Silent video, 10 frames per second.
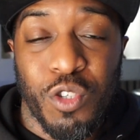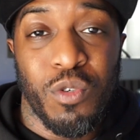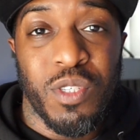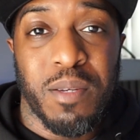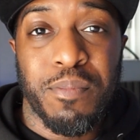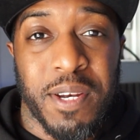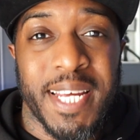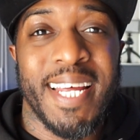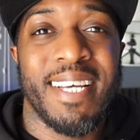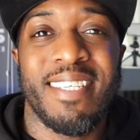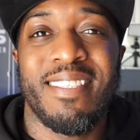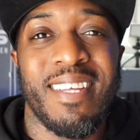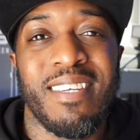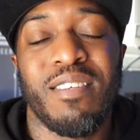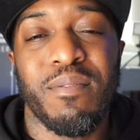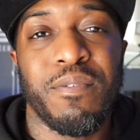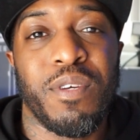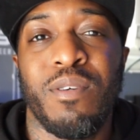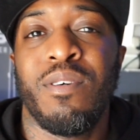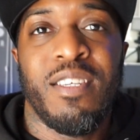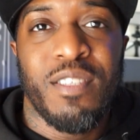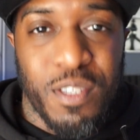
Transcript: choosing a product that is decent for you to